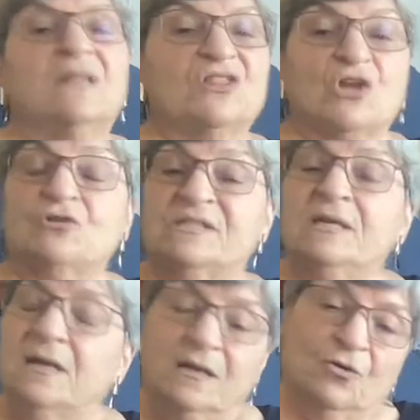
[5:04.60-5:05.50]

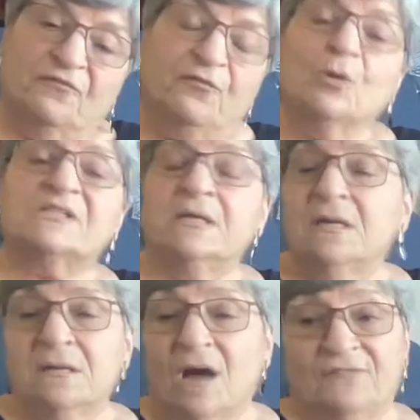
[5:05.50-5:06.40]
13 or
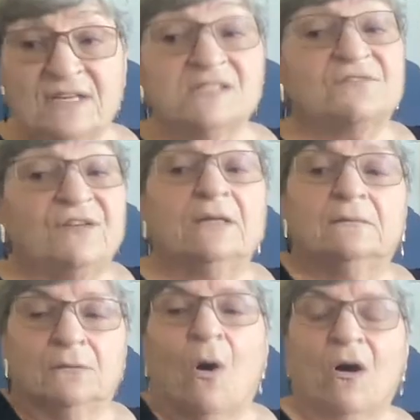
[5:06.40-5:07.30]
14 of his
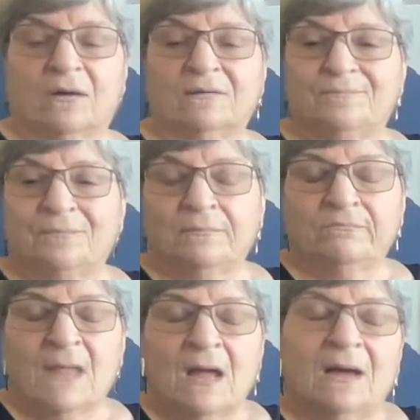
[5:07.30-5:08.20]
feet long.
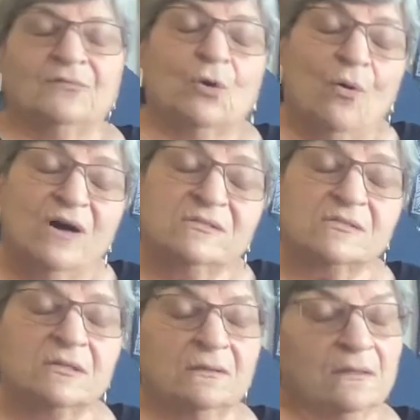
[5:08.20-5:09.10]
Of
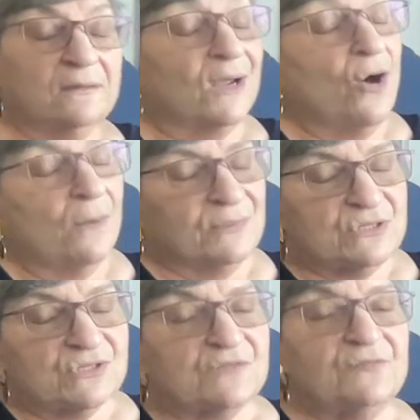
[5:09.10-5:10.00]
course, the
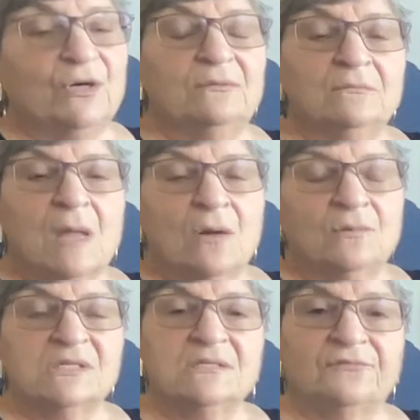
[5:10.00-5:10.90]
carpenter's foot
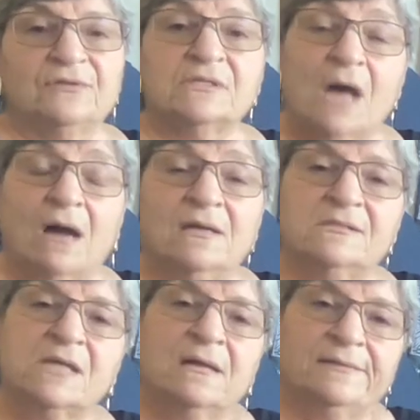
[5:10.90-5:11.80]
was a different
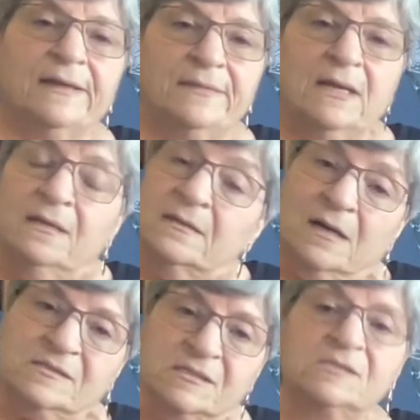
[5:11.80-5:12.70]
size than the
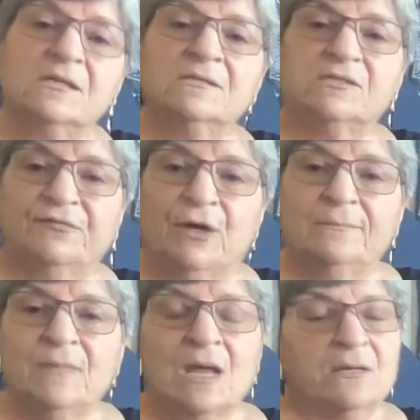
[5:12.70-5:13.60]
assistant's
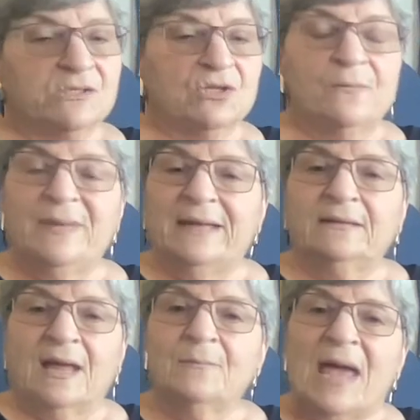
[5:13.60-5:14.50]
foot, so the bed
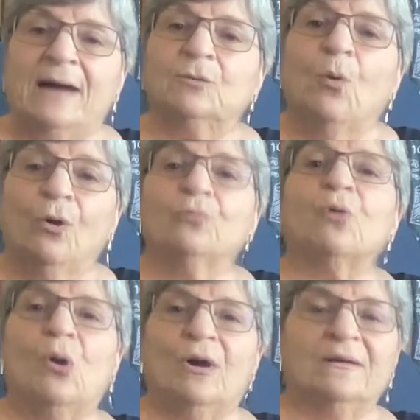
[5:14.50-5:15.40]
came out all
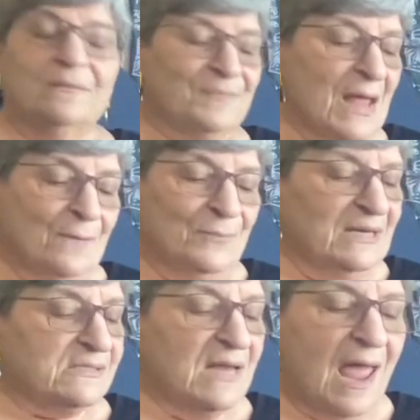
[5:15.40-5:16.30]
wrong. But
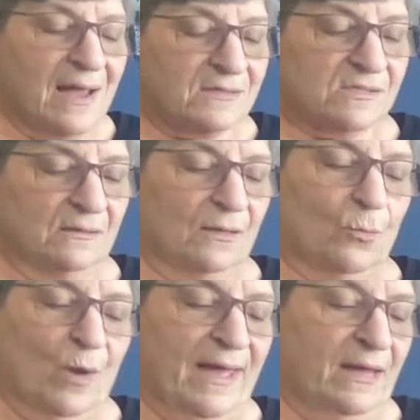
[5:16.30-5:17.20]
it's an excellent
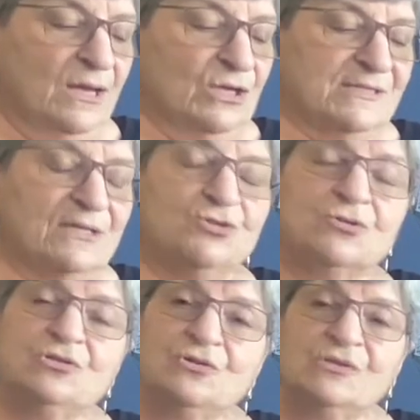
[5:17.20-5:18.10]
way to
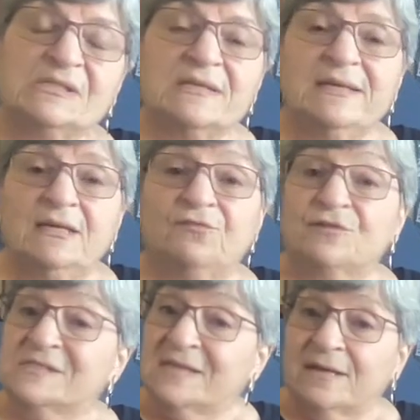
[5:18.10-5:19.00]
introduce the need for
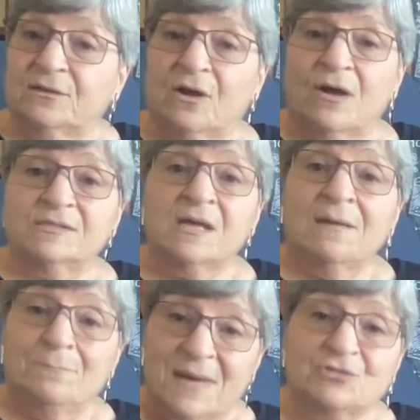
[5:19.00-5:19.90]
standardized
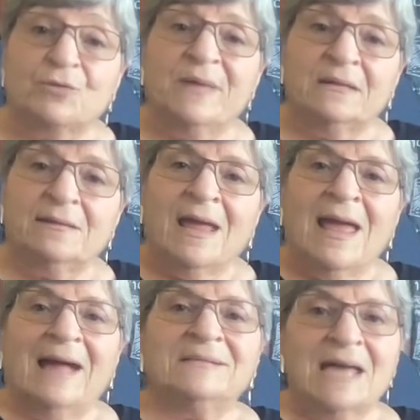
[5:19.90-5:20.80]
measurement
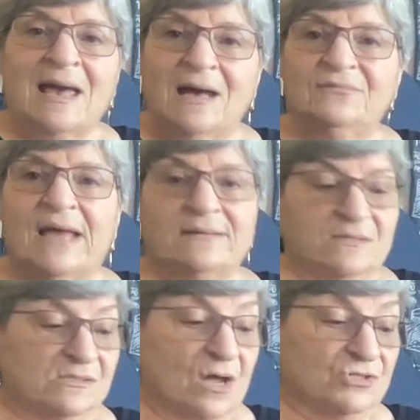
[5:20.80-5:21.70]
and to have that
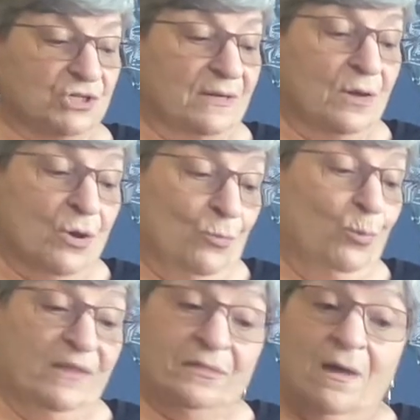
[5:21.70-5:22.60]
discussion
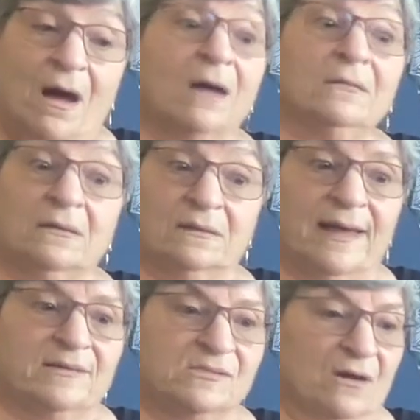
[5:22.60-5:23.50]
with a
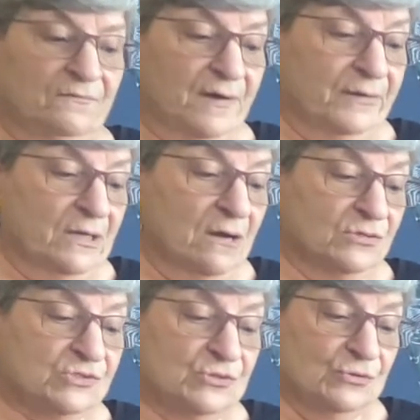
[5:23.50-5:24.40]
class of very young
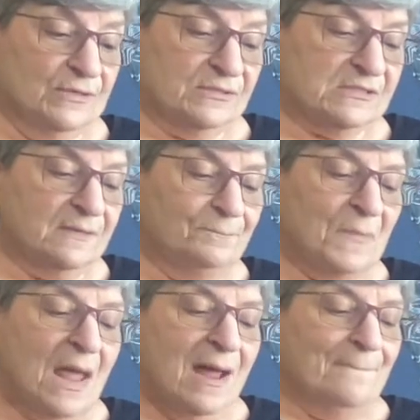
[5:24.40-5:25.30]
students.
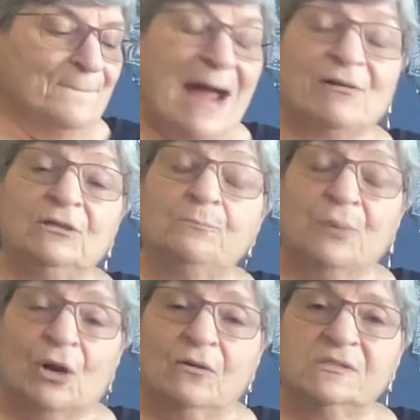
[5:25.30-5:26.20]
Marilyn
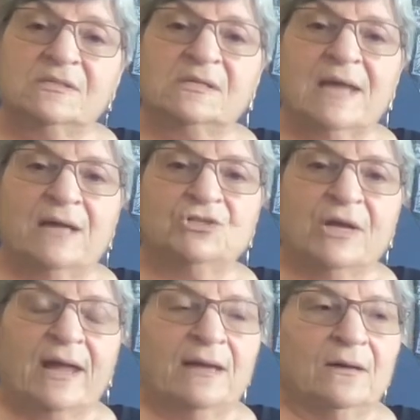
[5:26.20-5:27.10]
Burns is an
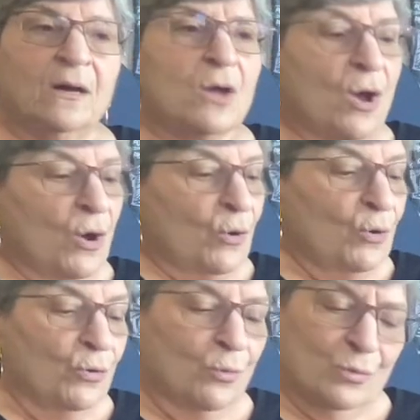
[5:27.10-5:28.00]
educator
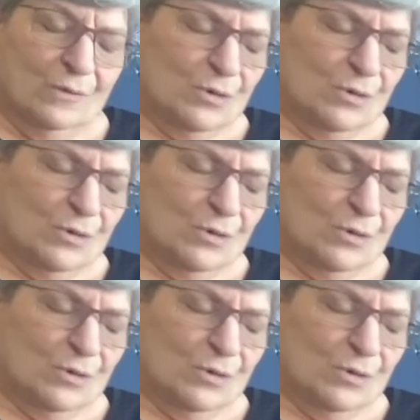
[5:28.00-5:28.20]
who